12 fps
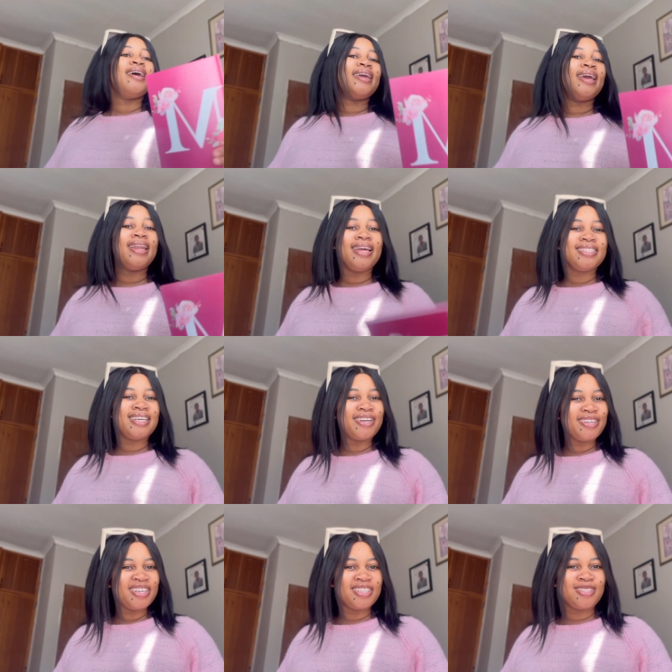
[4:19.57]
Can I tell
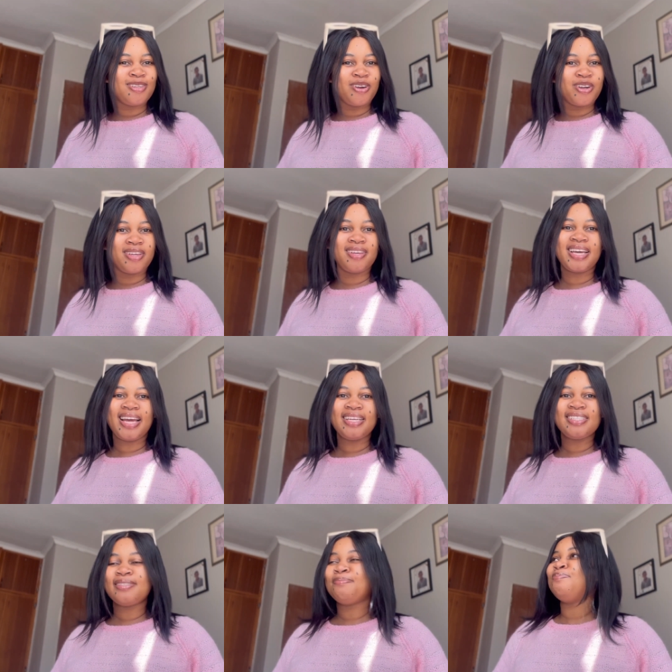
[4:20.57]
you a story, you
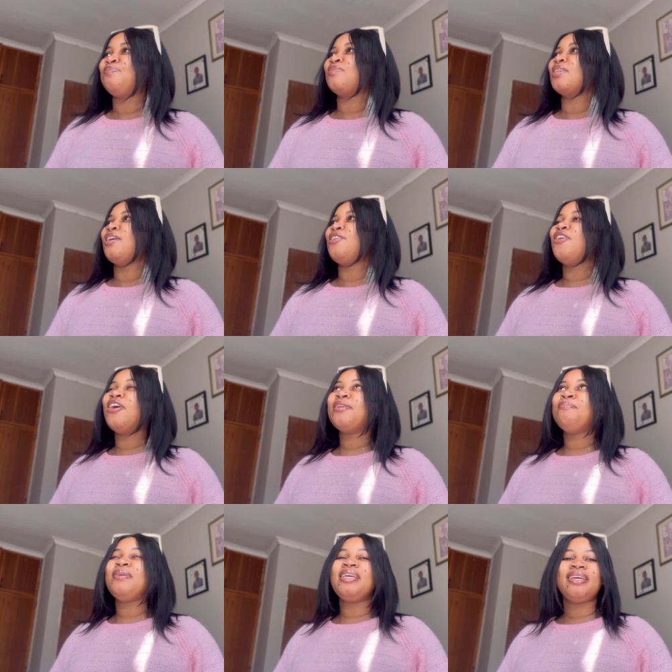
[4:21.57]
guys? Not
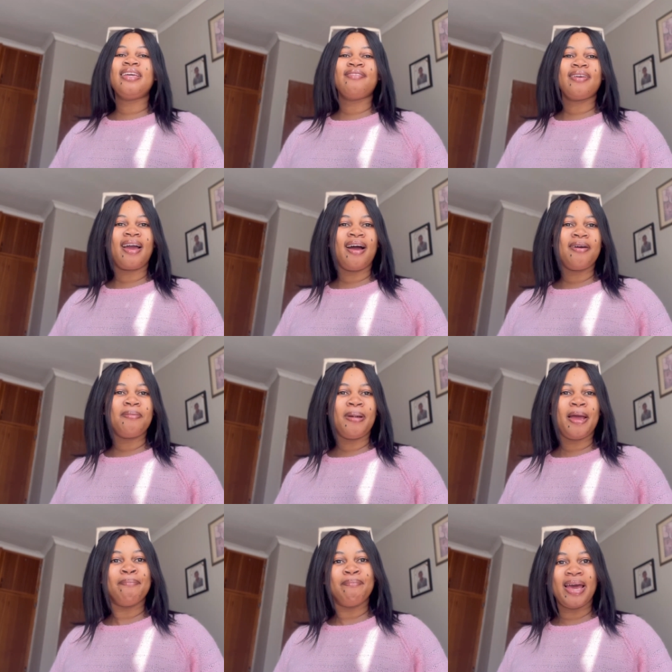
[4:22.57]
me giving out
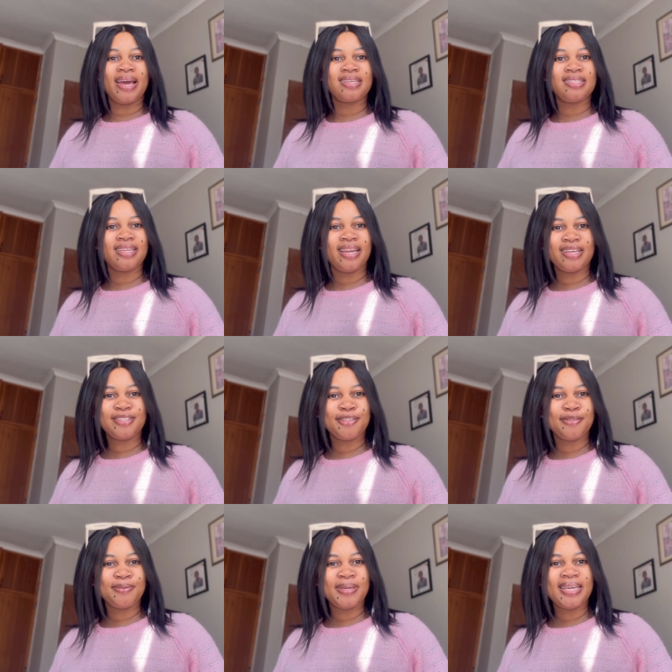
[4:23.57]
my bags
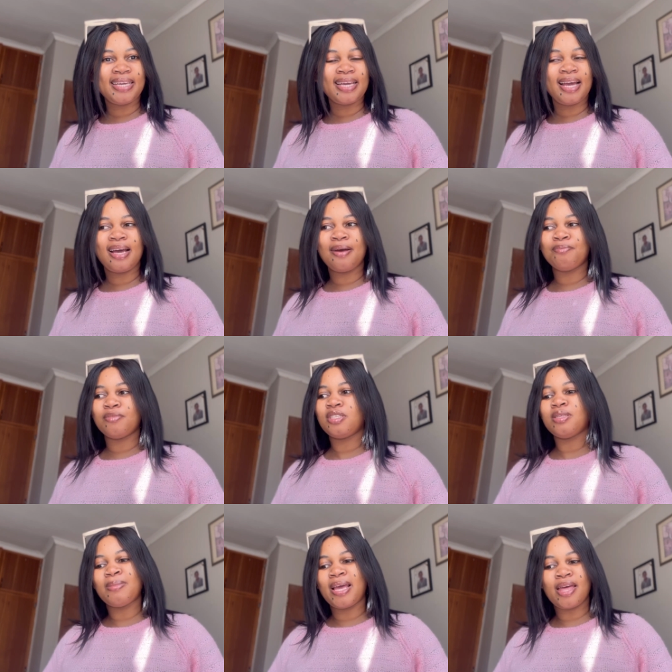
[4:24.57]
last week um,
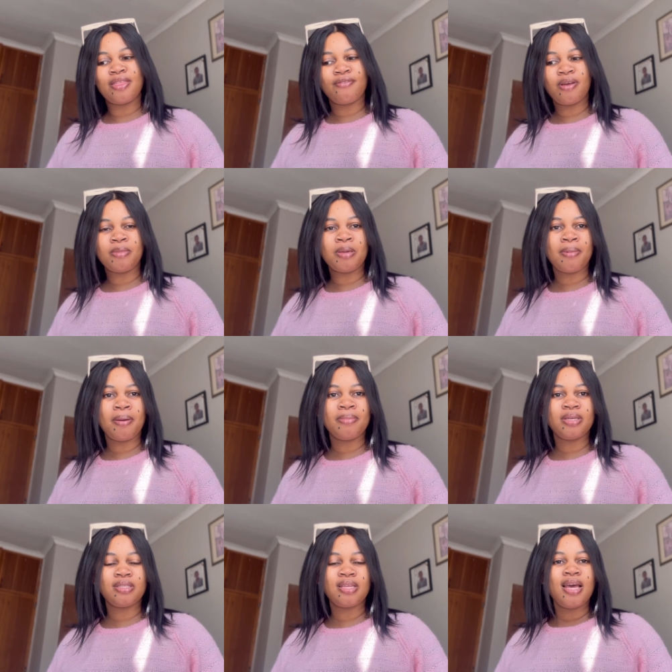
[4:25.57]
to my other family
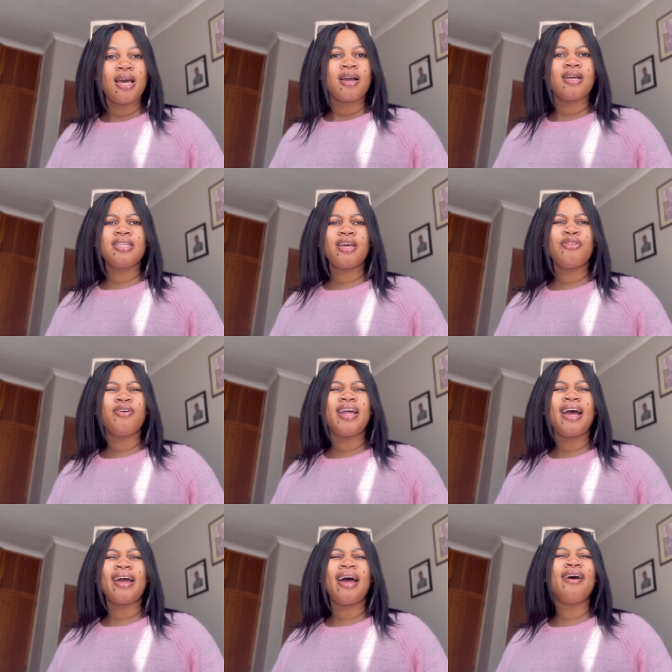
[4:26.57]
members because I thought
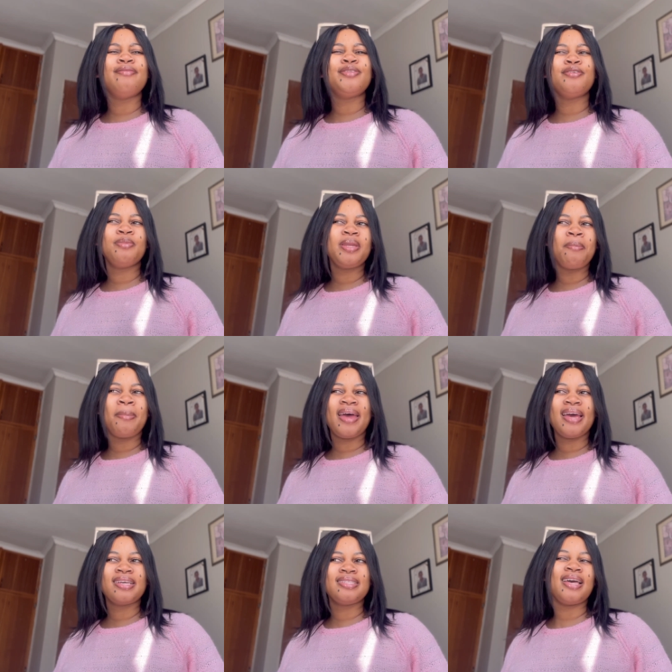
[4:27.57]
I have so many
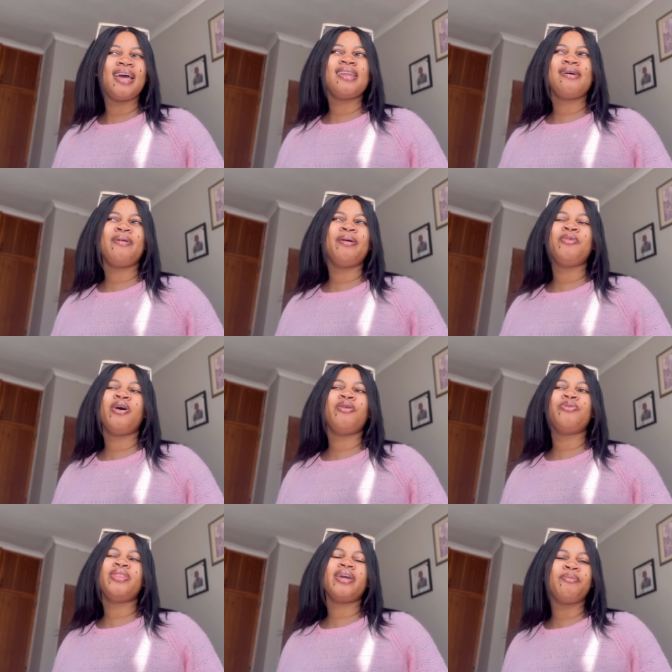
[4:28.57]
bags and I'm, I'm, I i am i do
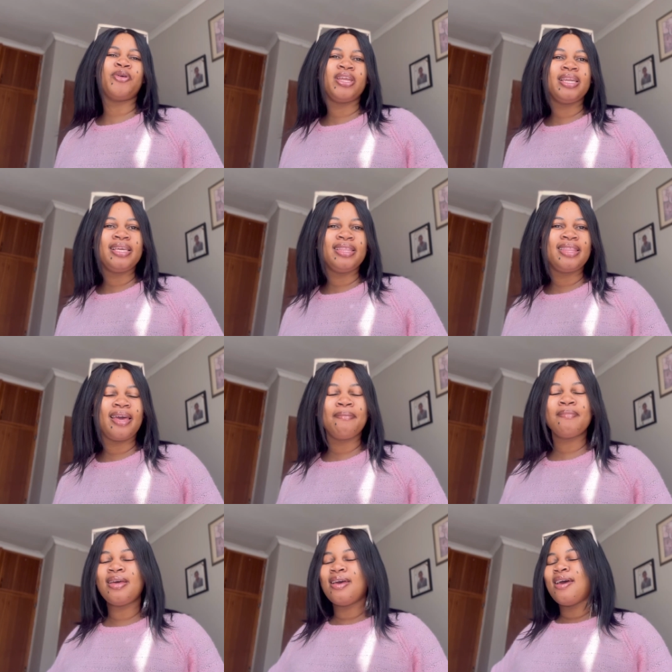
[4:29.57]
not think I'm gonna need them.